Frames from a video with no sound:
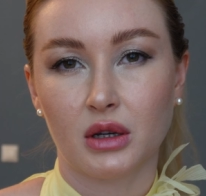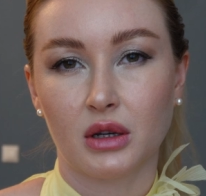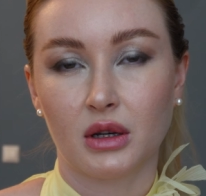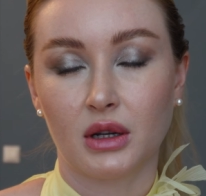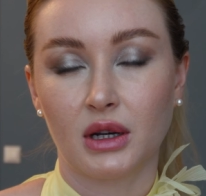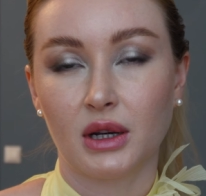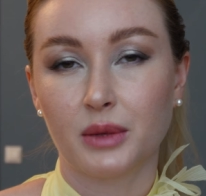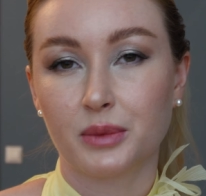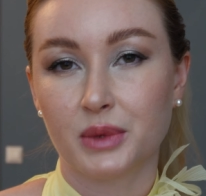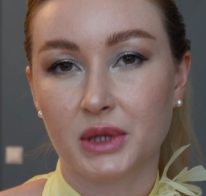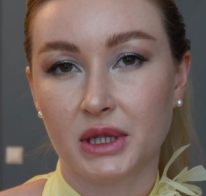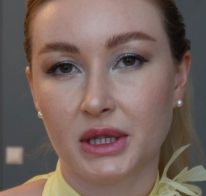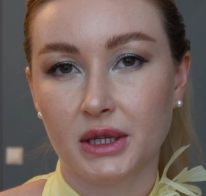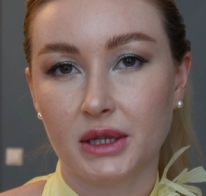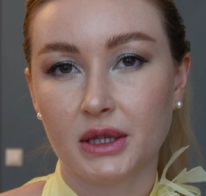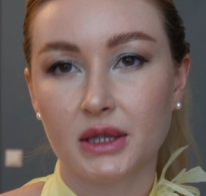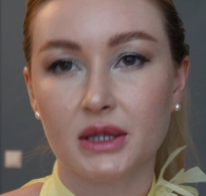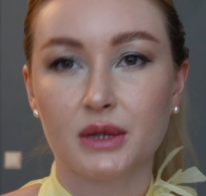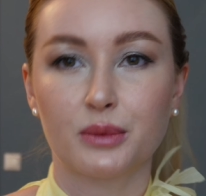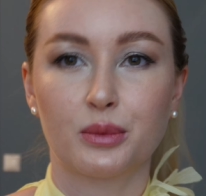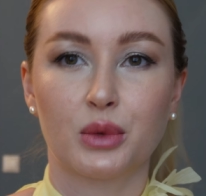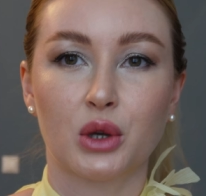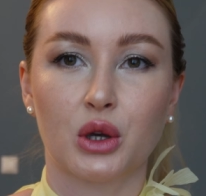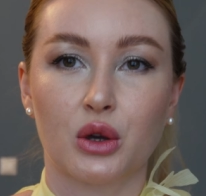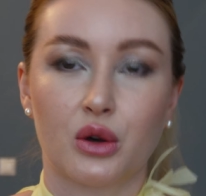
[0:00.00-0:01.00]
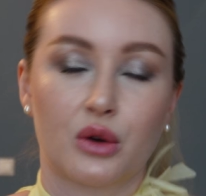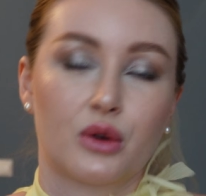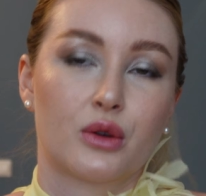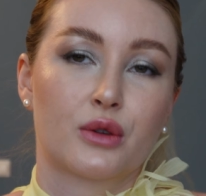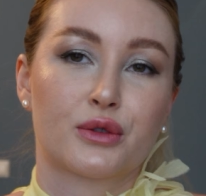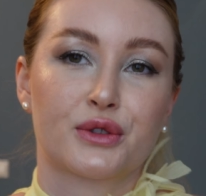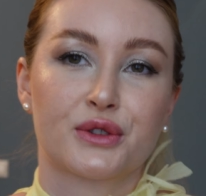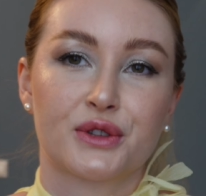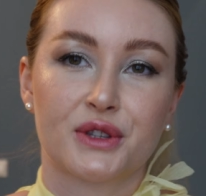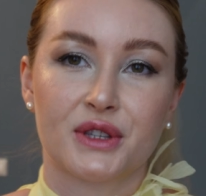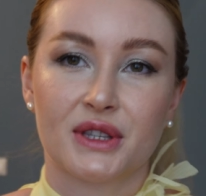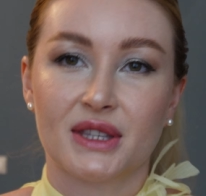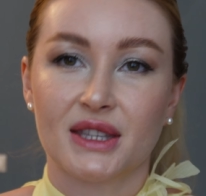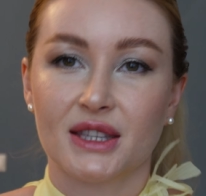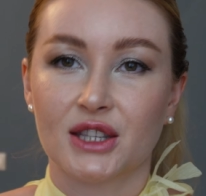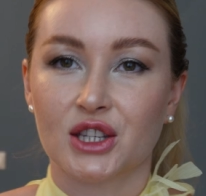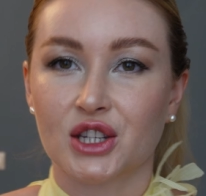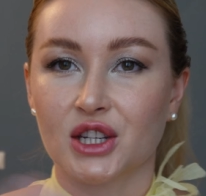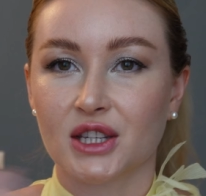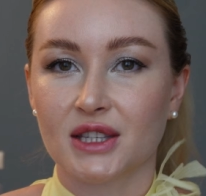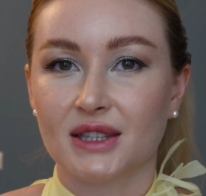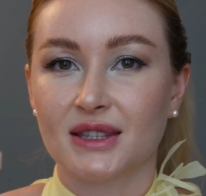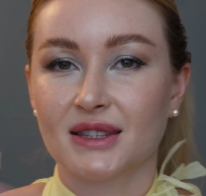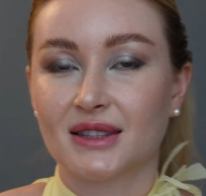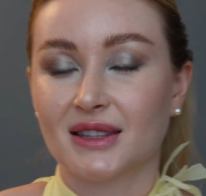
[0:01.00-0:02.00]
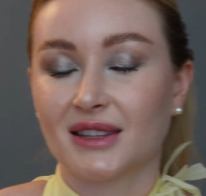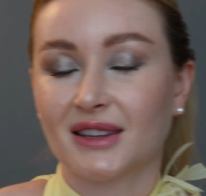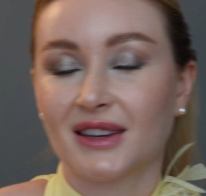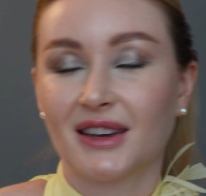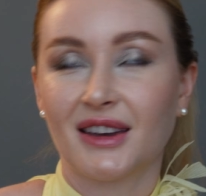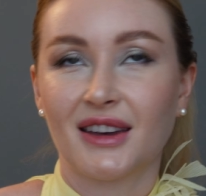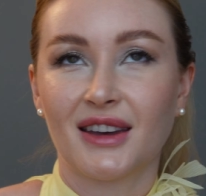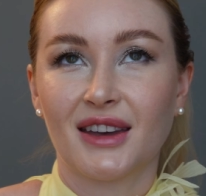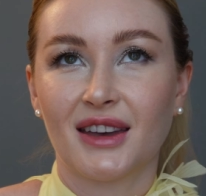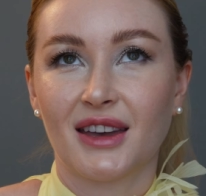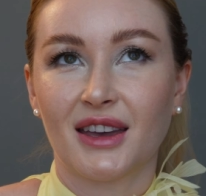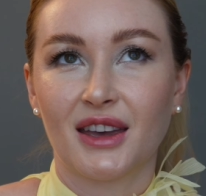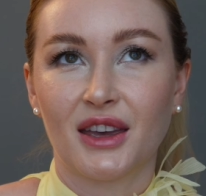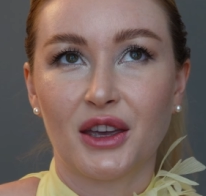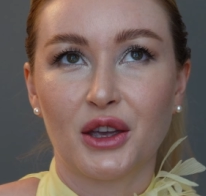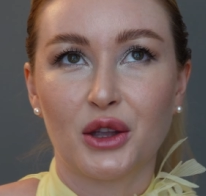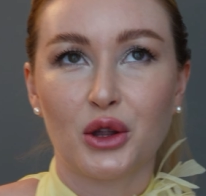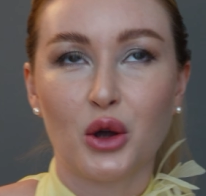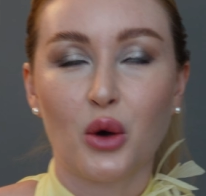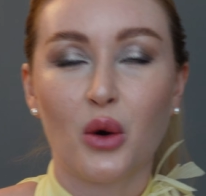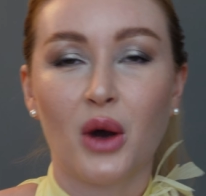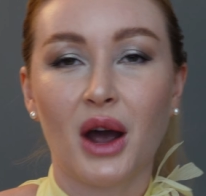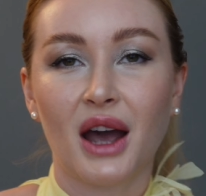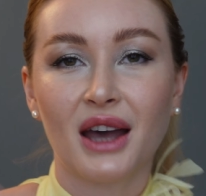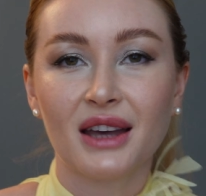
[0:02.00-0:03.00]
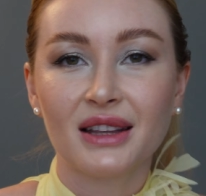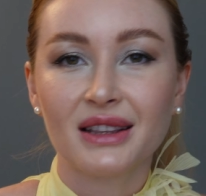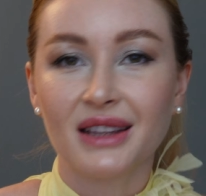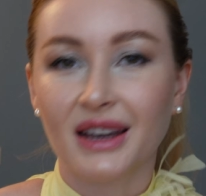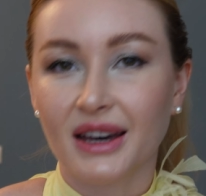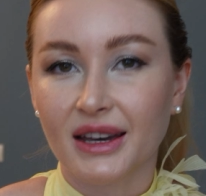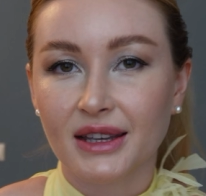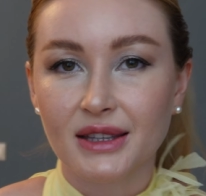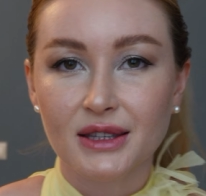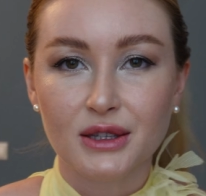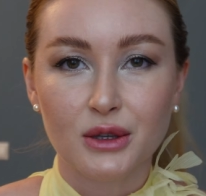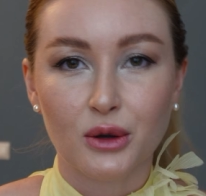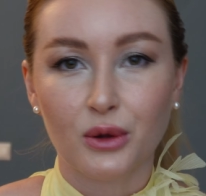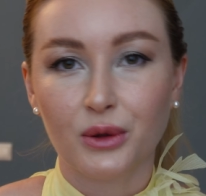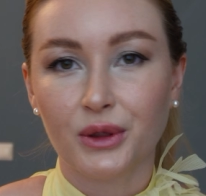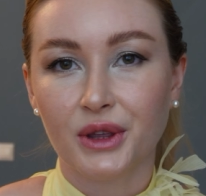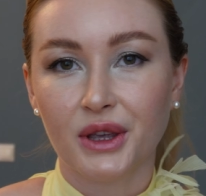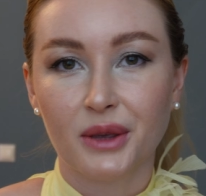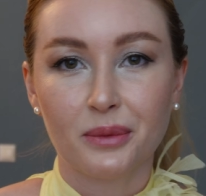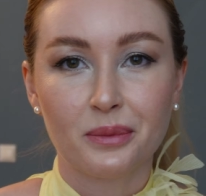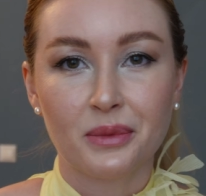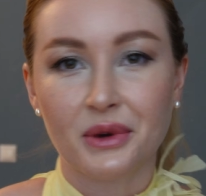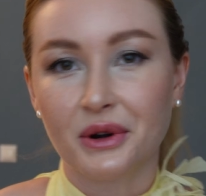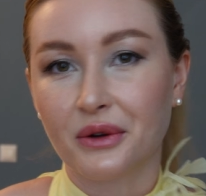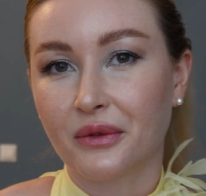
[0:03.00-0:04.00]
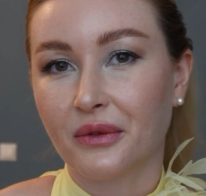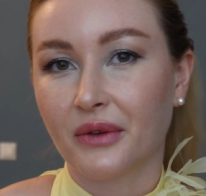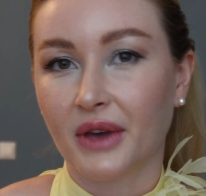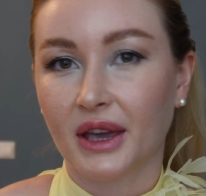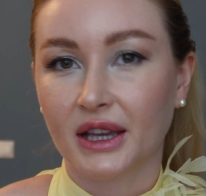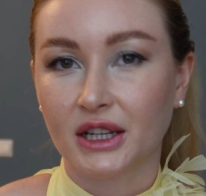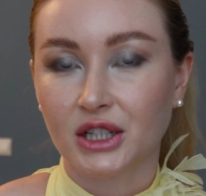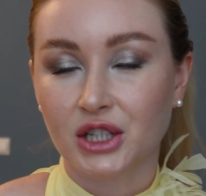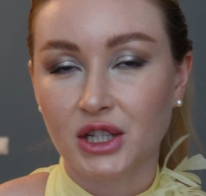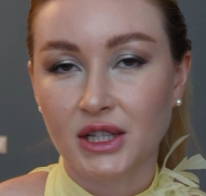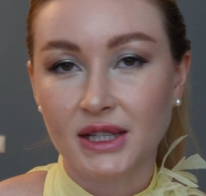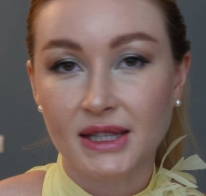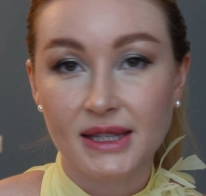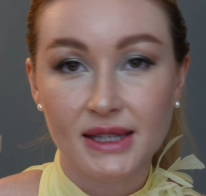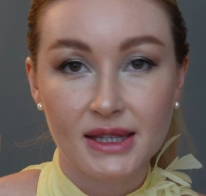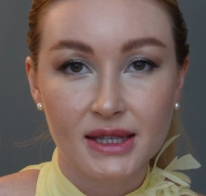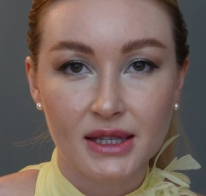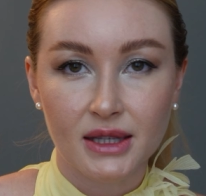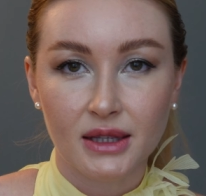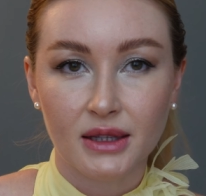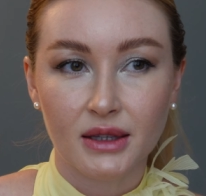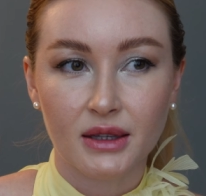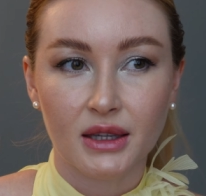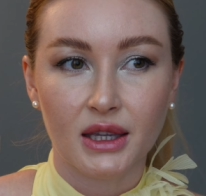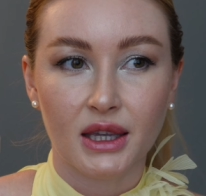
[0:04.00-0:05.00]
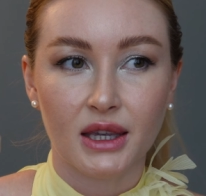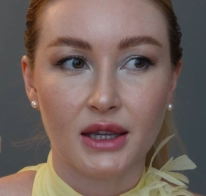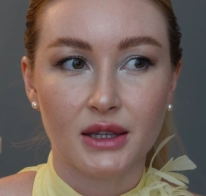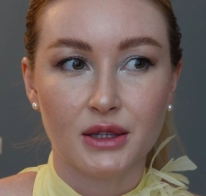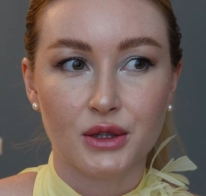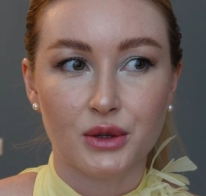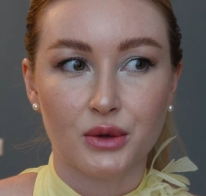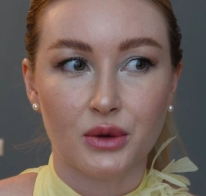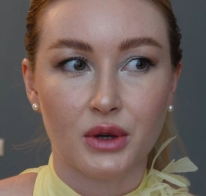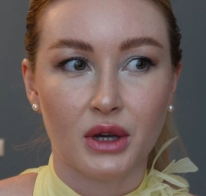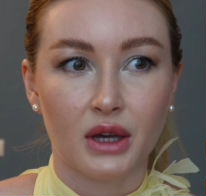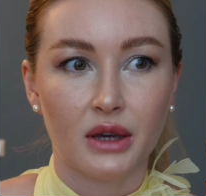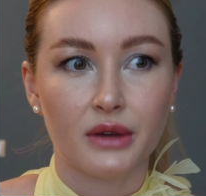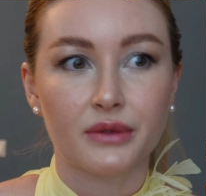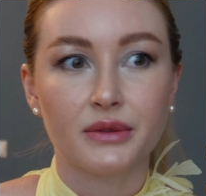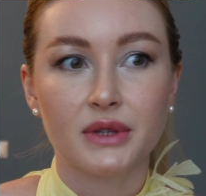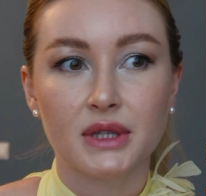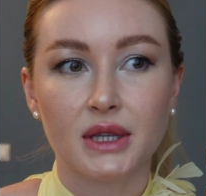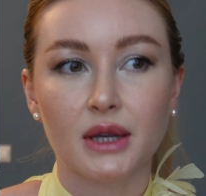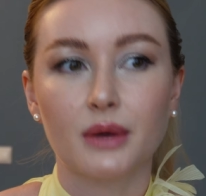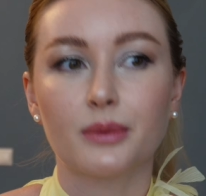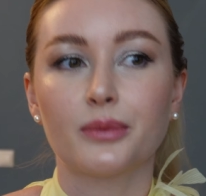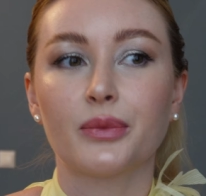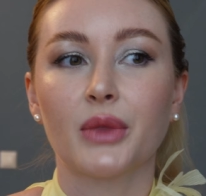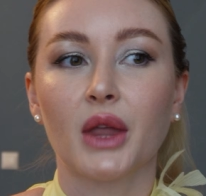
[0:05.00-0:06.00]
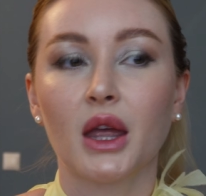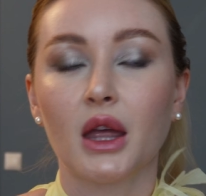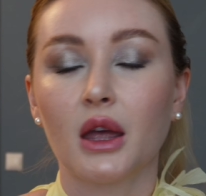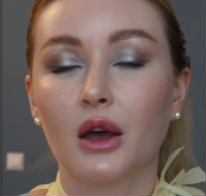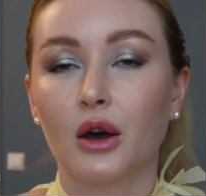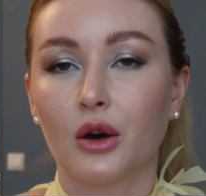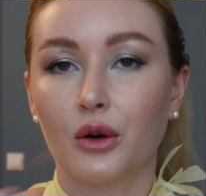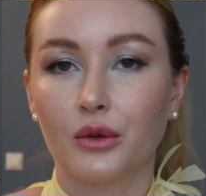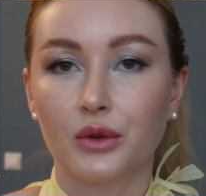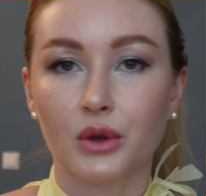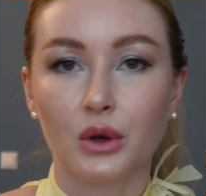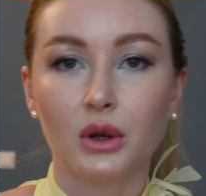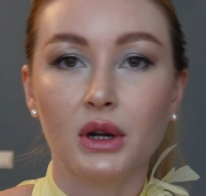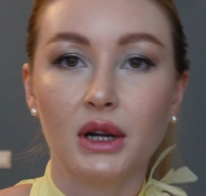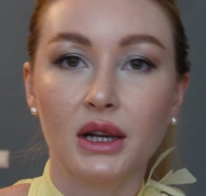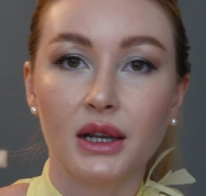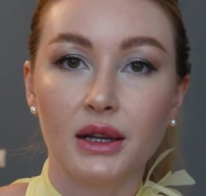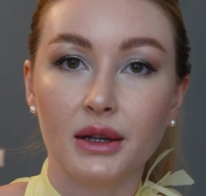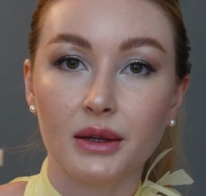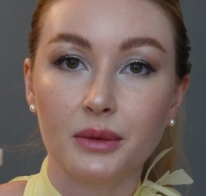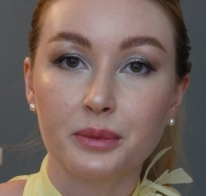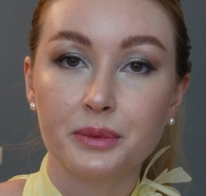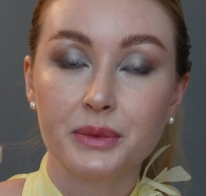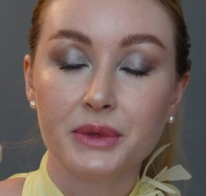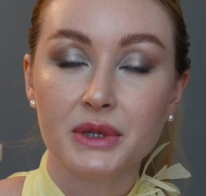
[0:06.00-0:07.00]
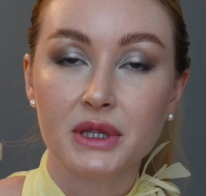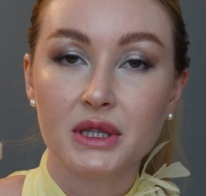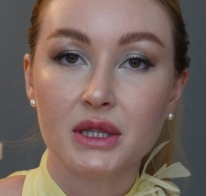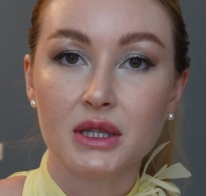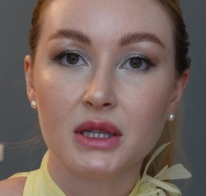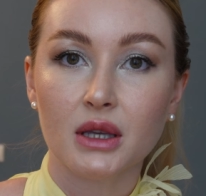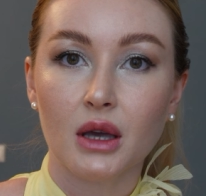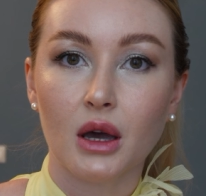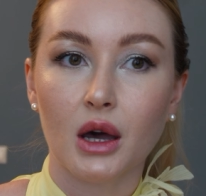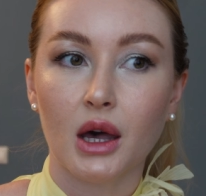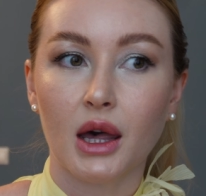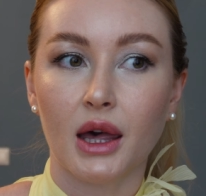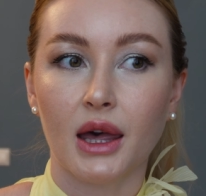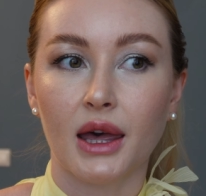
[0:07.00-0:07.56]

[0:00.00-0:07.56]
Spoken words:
lipsticks because it just, you know, highlights all the imperfections in case you have some of your lips.